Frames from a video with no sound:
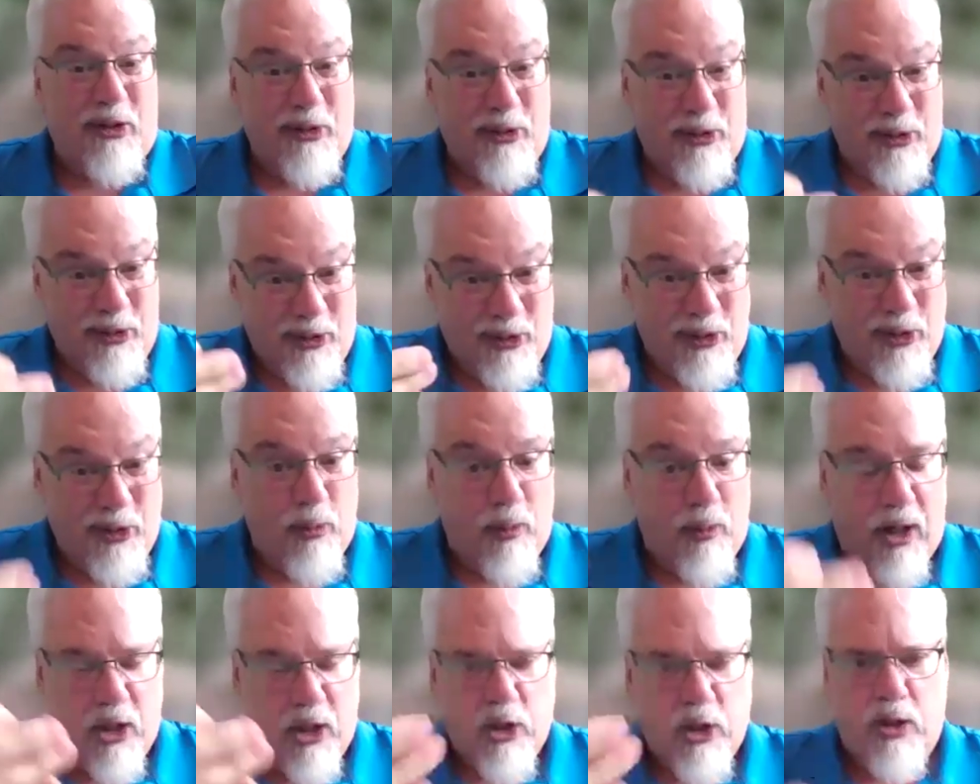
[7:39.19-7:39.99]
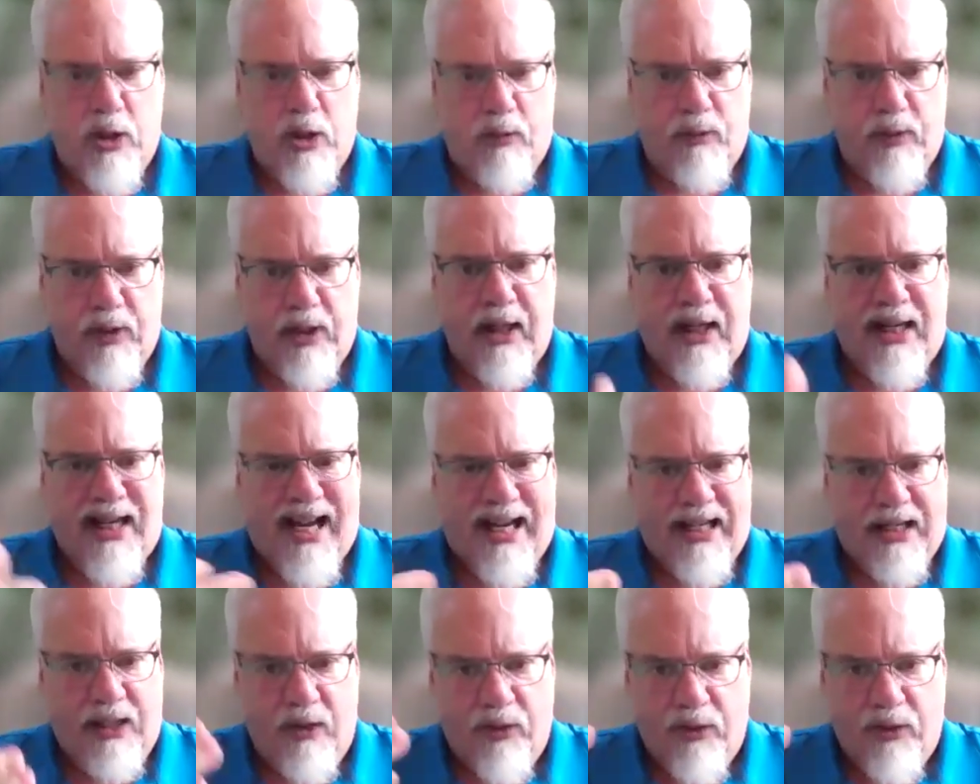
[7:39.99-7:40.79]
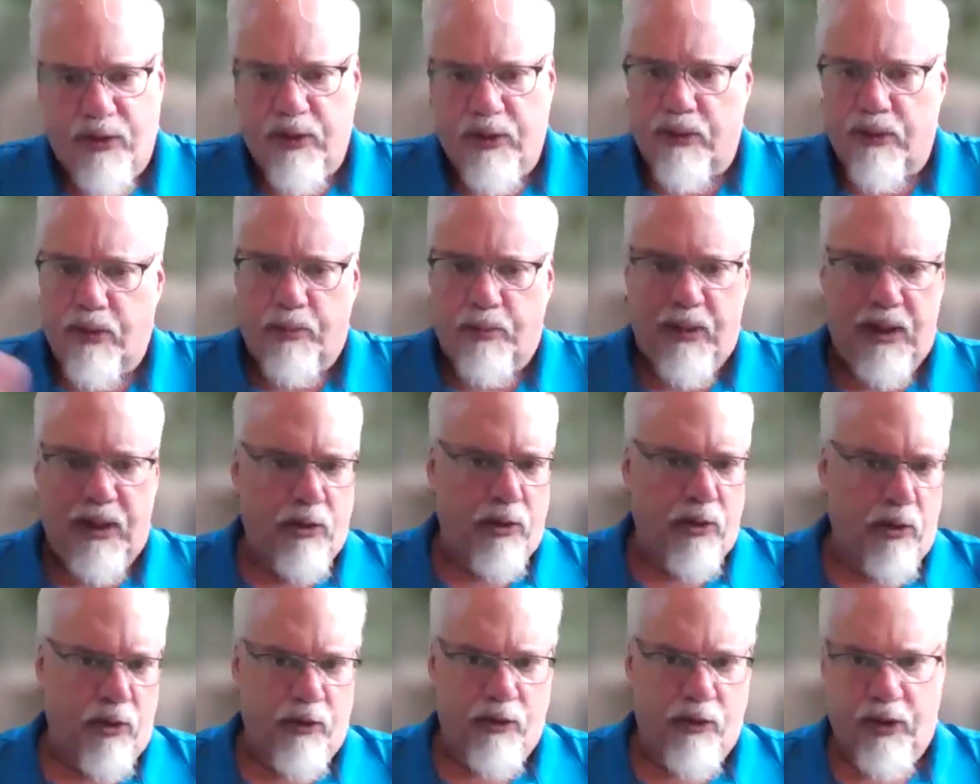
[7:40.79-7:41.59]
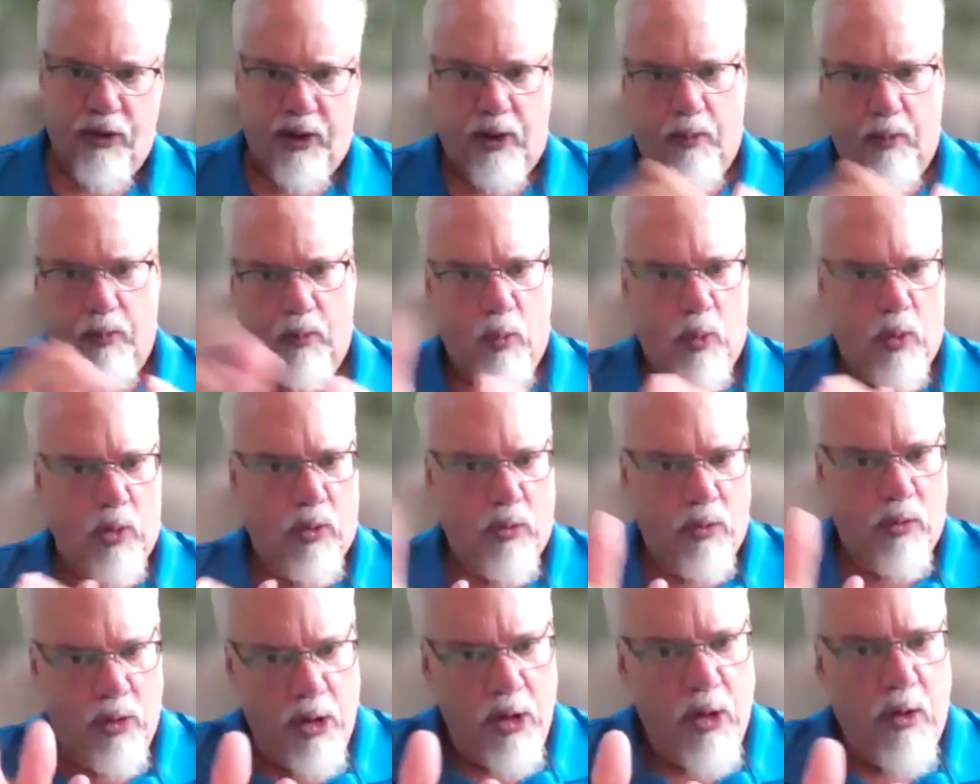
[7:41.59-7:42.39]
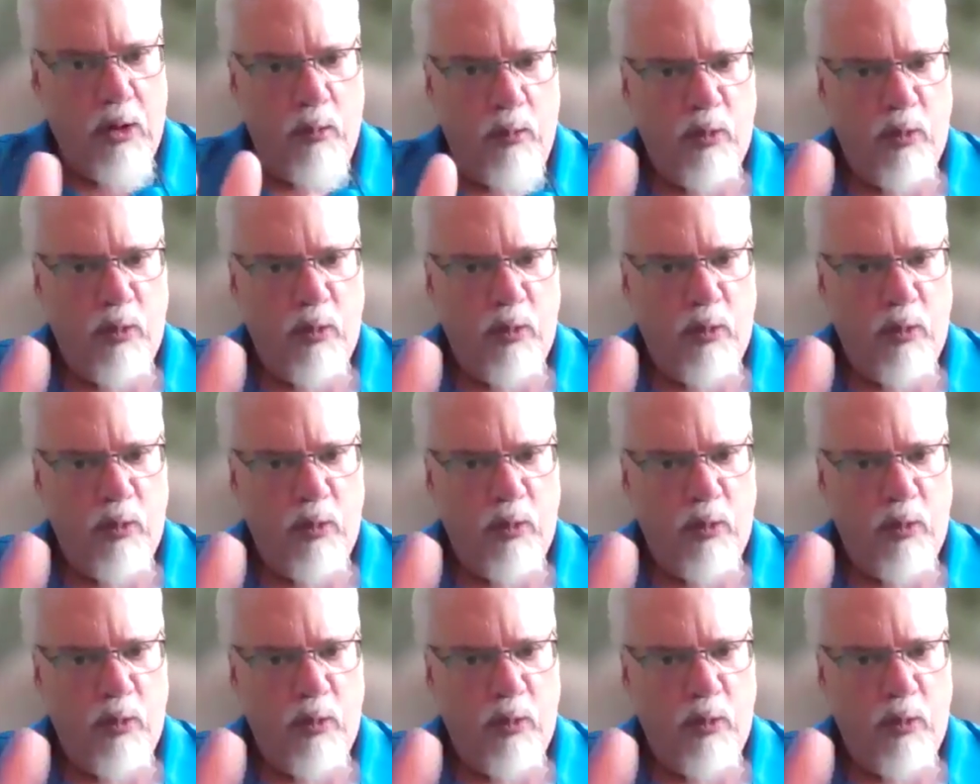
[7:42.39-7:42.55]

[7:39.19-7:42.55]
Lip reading: under the direction of the guidance of the mentor team, will